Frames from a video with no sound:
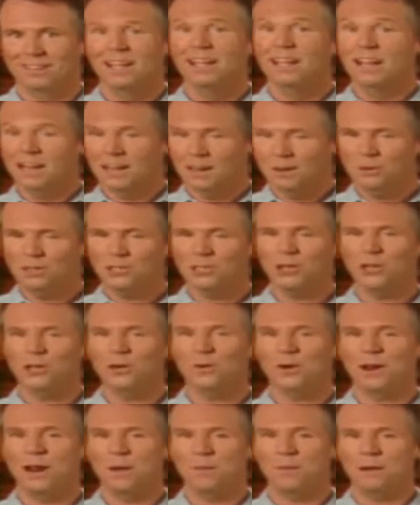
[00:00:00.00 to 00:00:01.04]
Let me show you
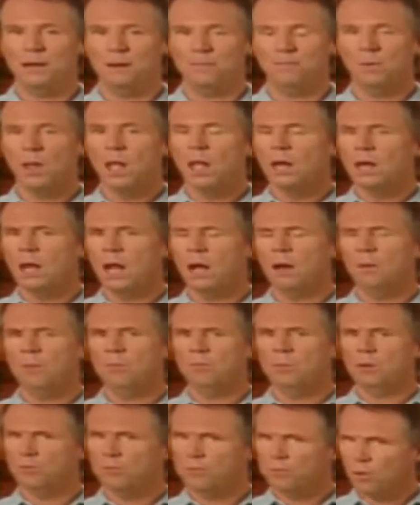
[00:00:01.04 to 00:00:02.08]
what I mean. Now,
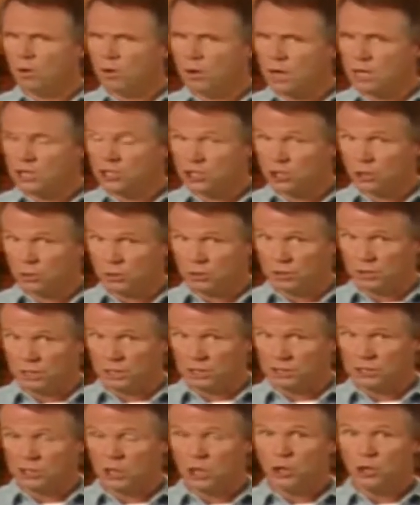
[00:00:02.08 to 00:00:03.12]
before I show you
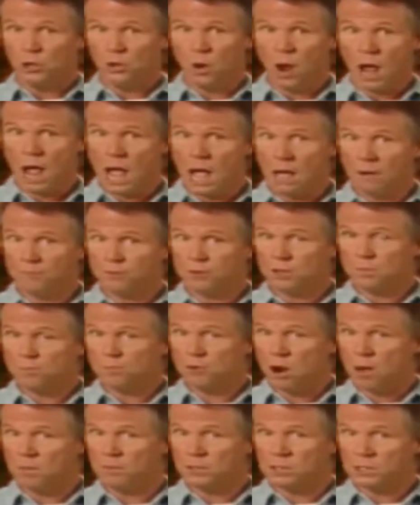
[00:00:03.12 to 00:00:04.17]
this, you have to
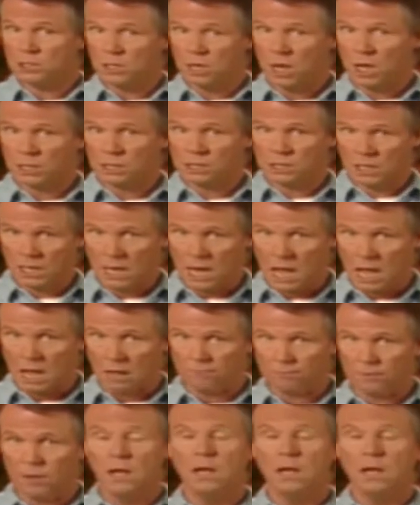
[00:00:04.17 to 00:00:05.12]
promise not to laugh.